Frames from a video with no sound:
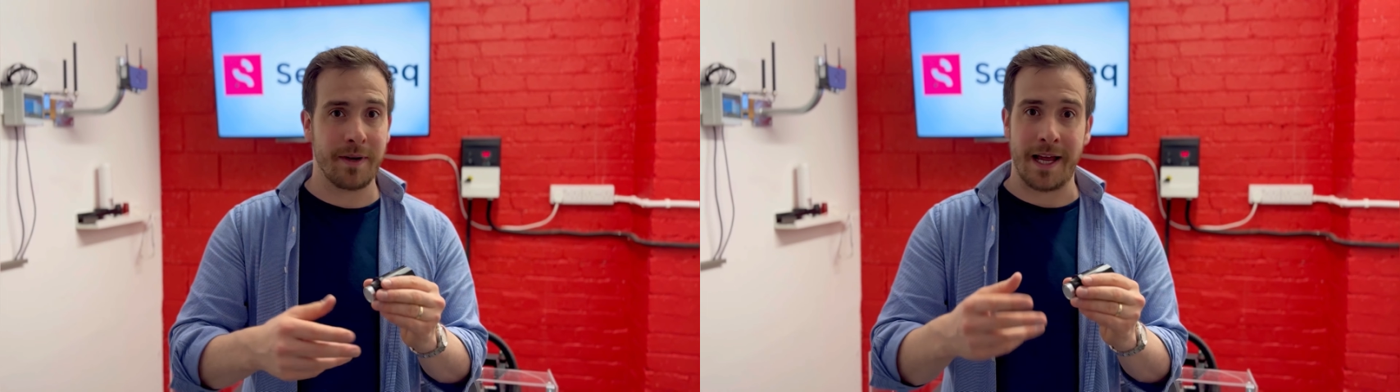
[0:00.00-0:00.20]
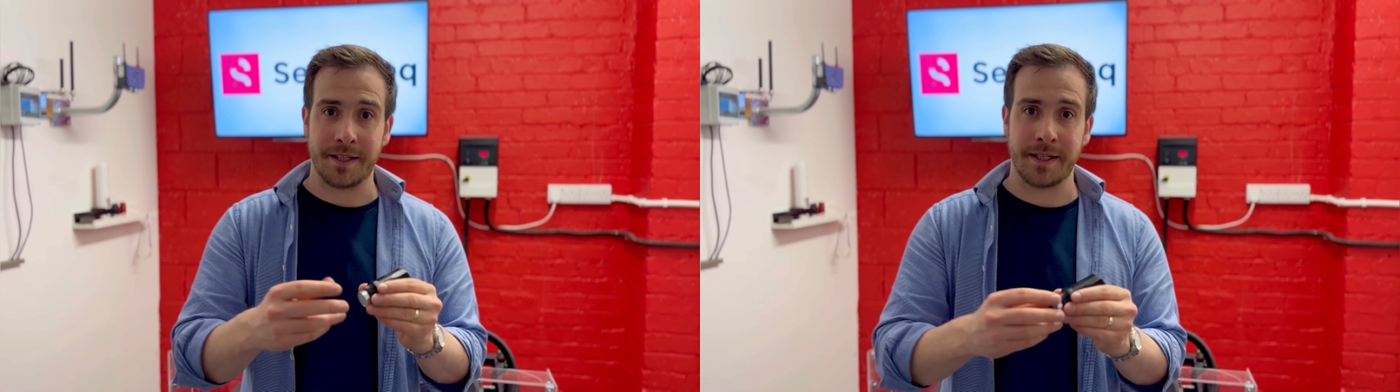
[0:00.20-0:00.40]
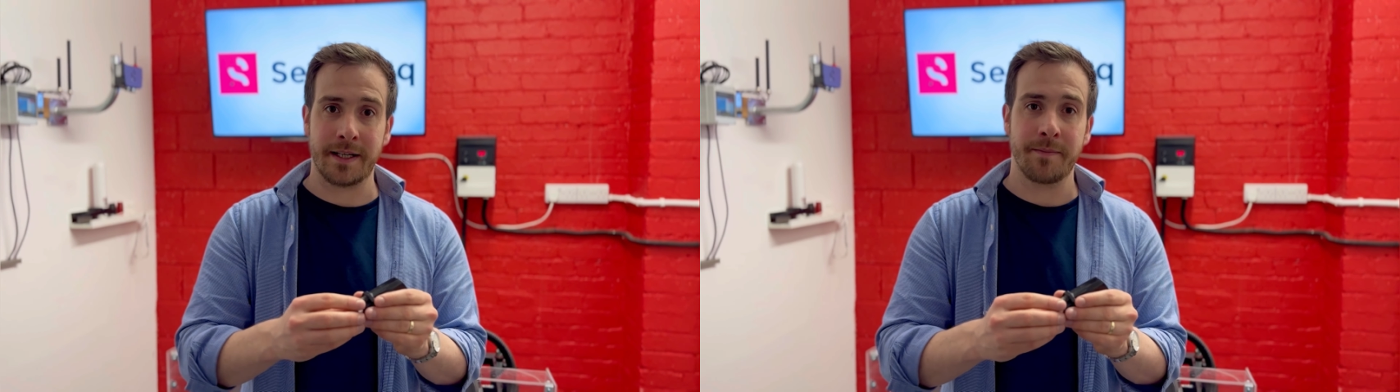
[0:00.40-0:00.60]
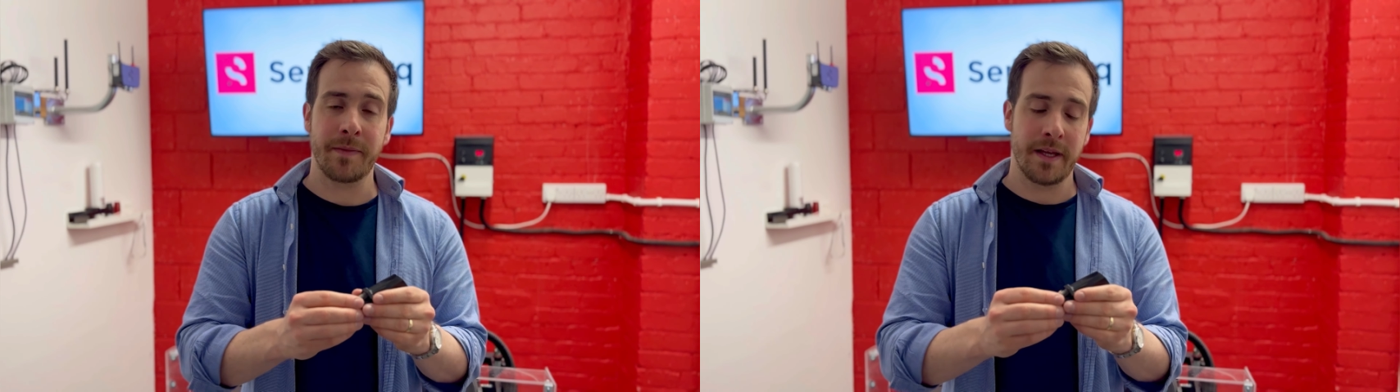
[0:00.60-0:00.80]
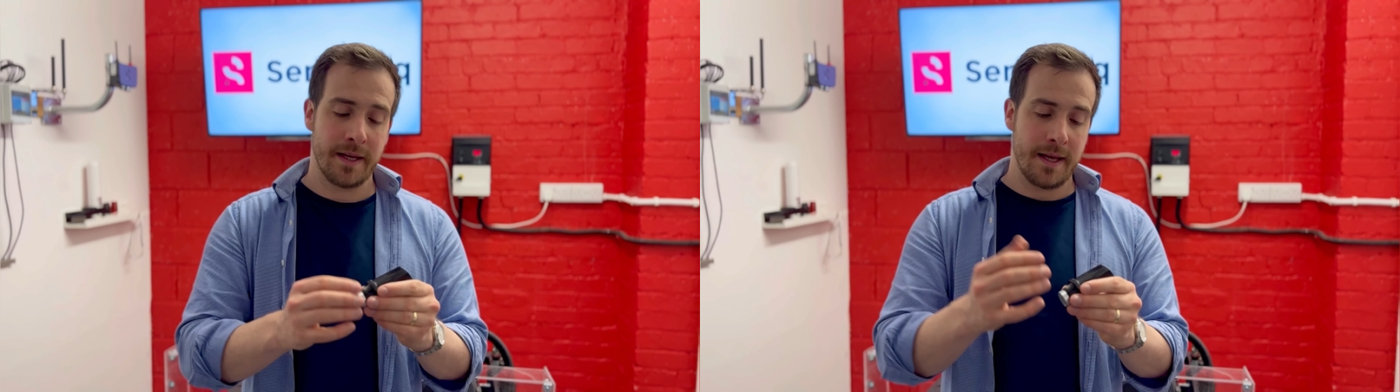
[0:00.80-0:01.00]
plastic.
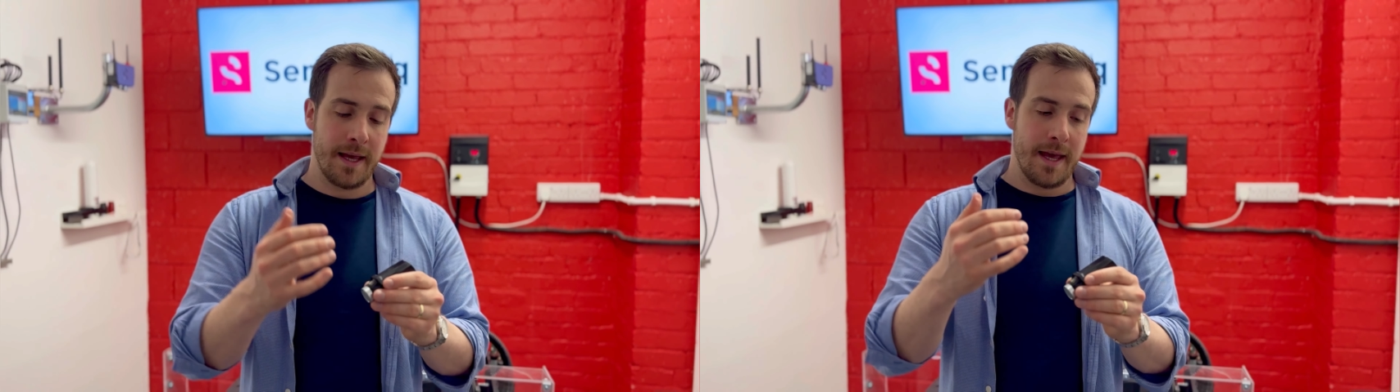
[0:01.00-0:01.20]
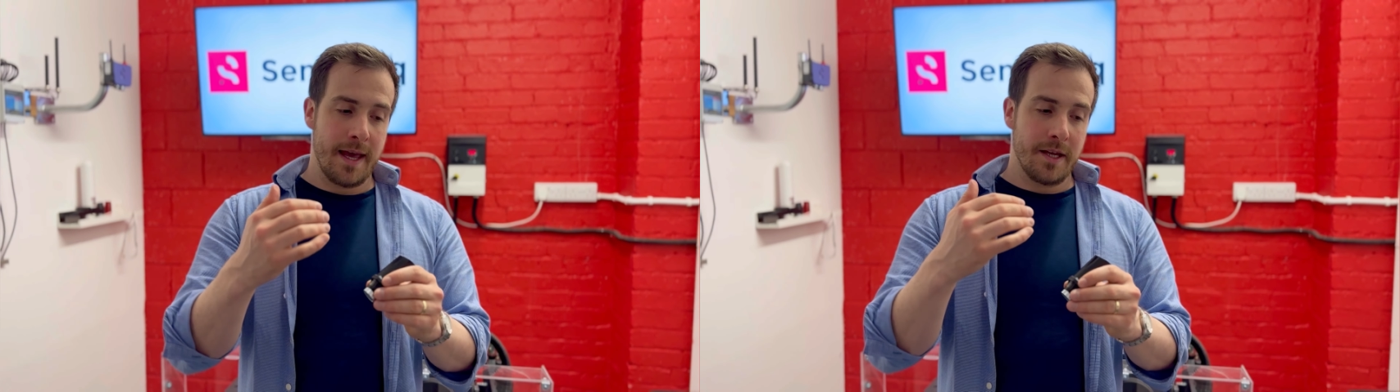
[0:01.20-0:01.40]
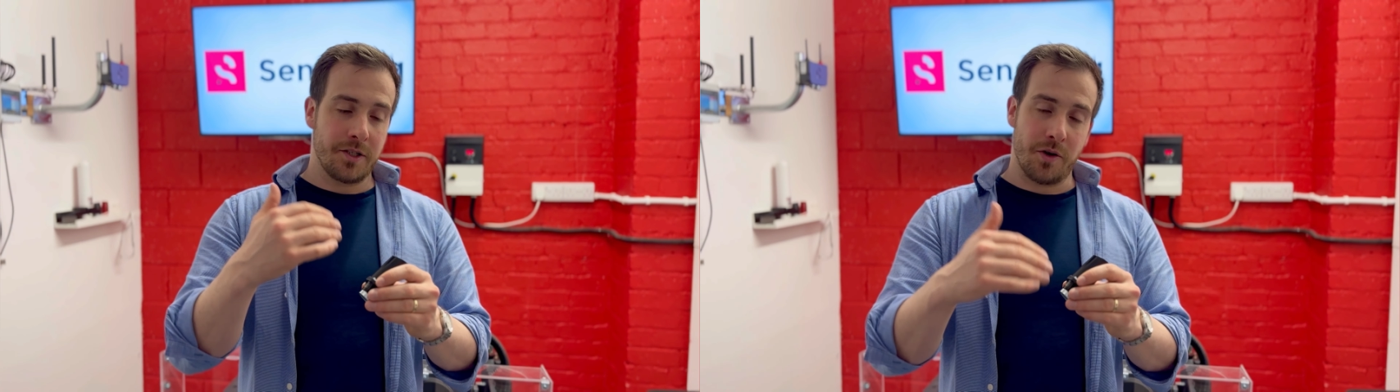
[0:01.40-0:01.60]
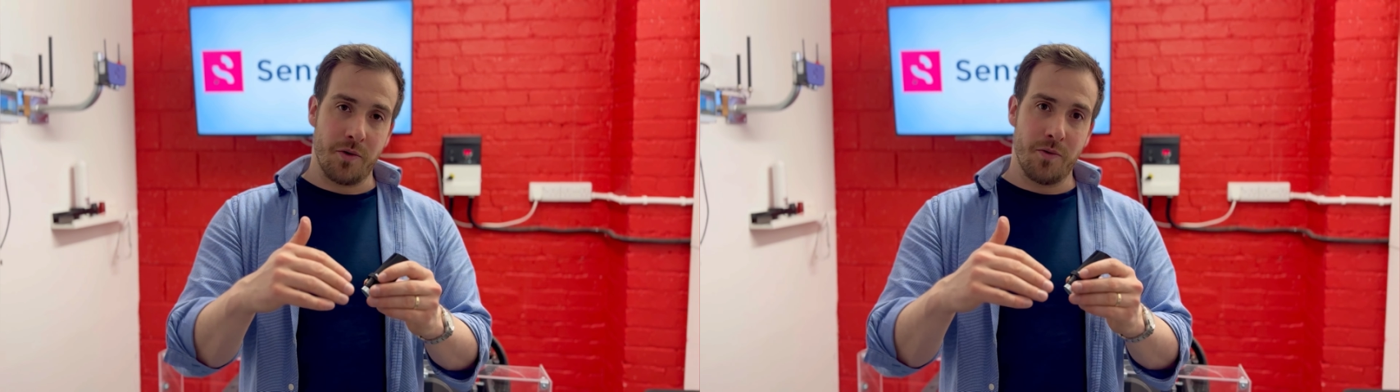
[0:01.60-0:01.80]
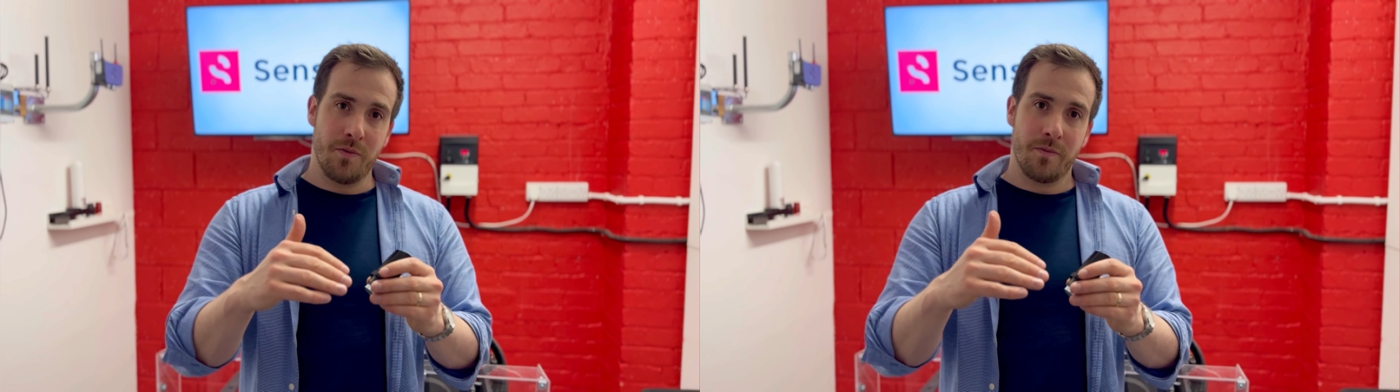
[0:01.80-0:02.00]

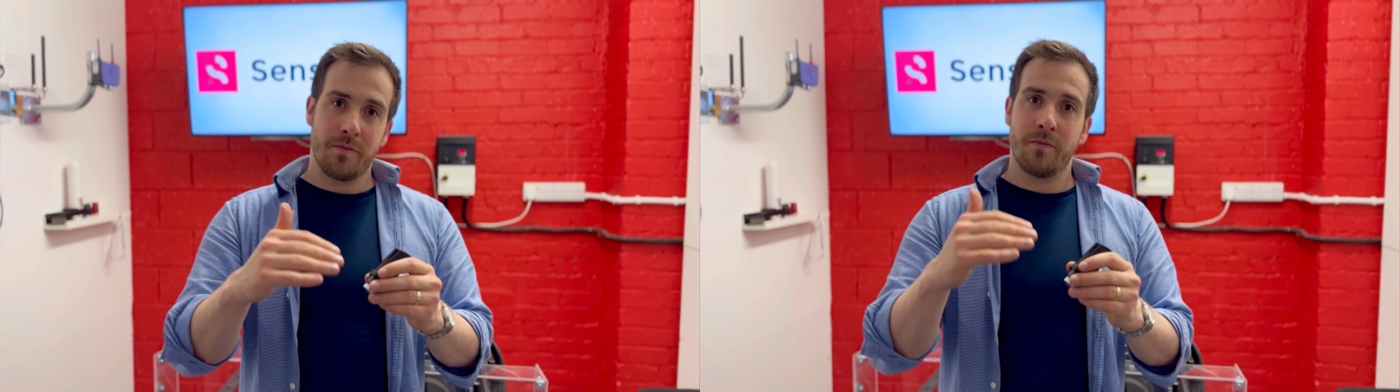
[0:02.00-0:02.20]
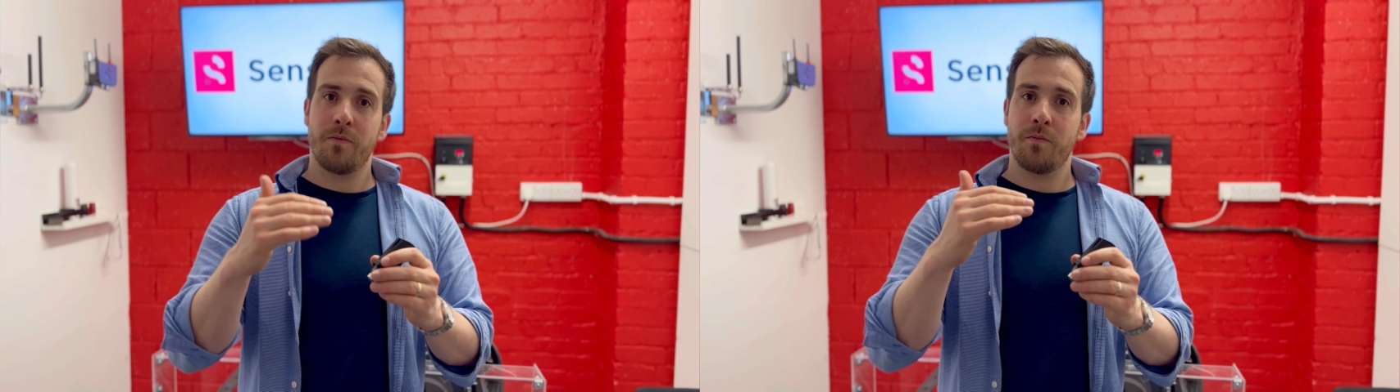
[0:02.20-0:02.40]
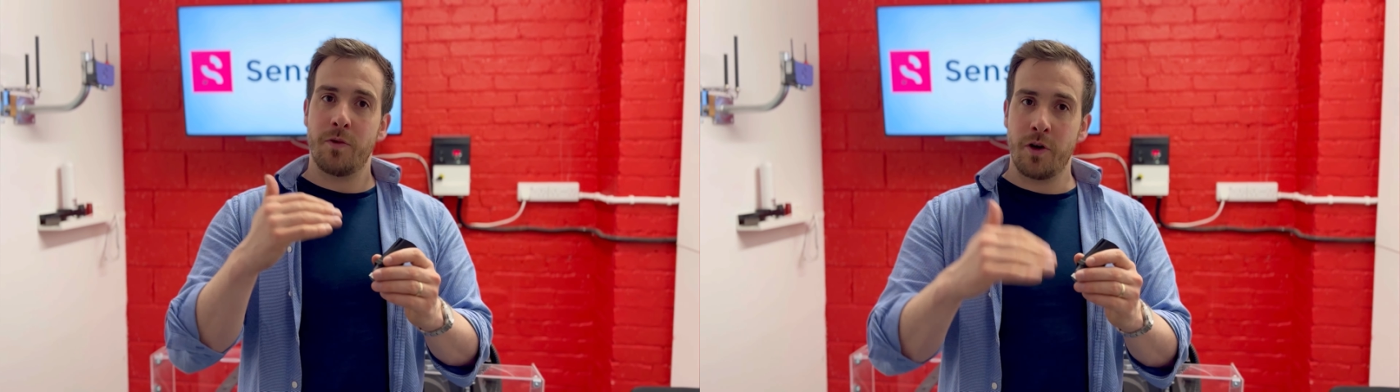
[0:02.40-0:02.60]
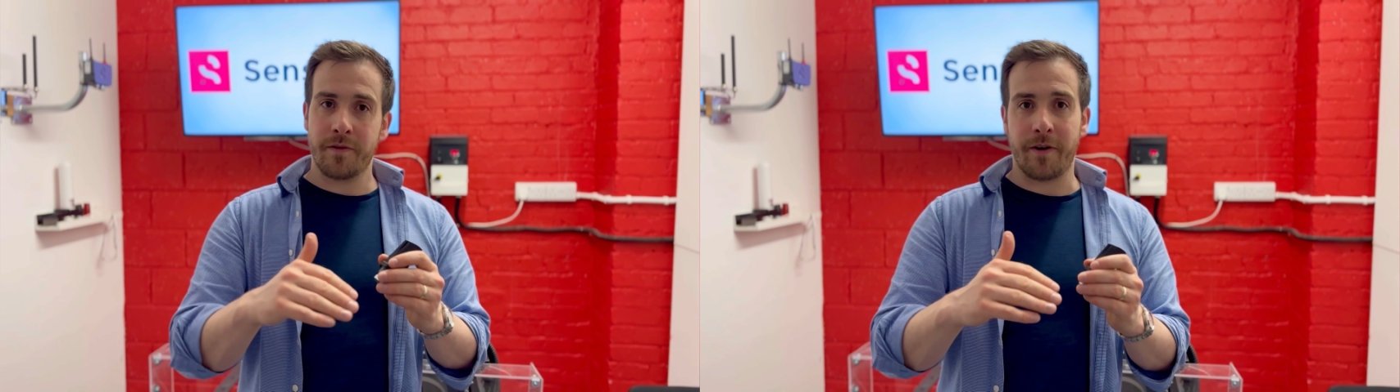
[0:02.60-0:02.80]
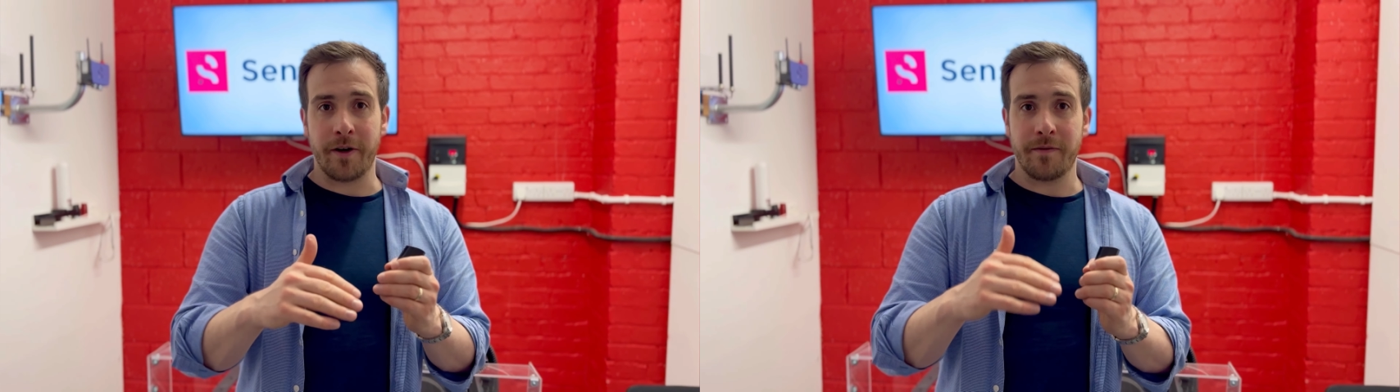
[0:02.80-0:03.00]
So look
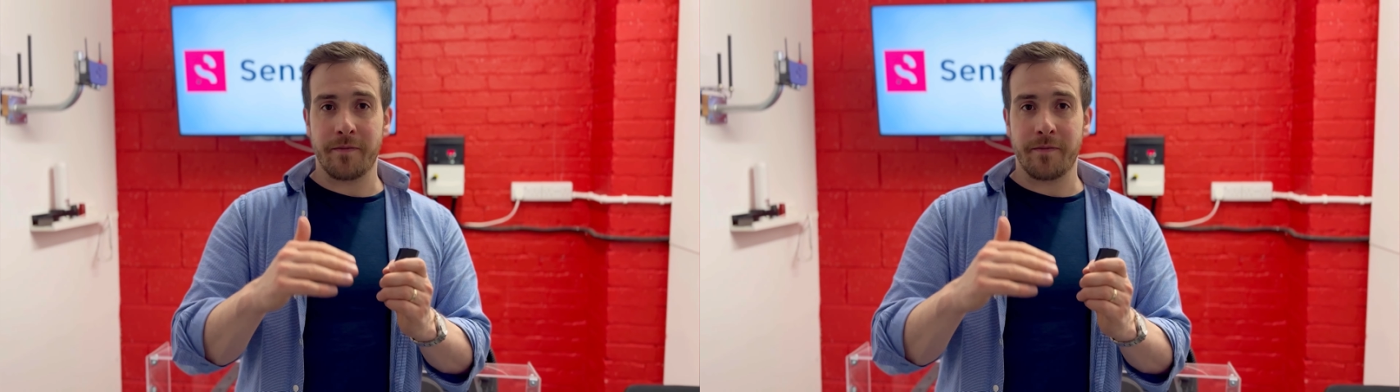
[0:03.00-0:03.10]
for